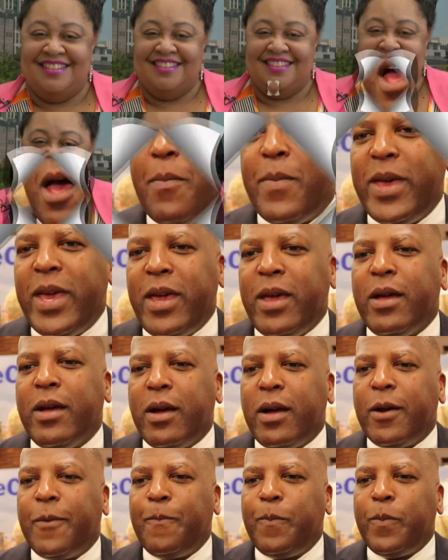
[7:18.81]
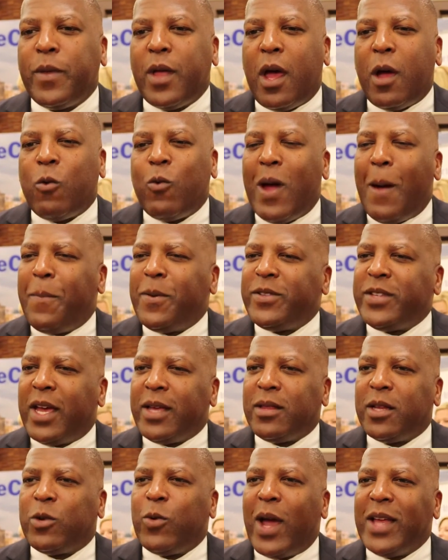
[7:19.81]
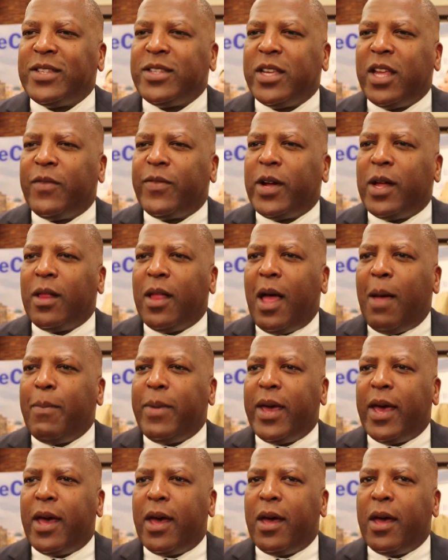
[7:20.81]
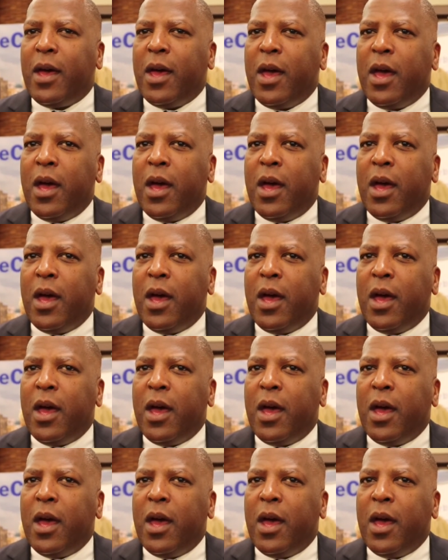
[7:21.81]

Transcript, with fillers: I'm here representing the great City of Columbia,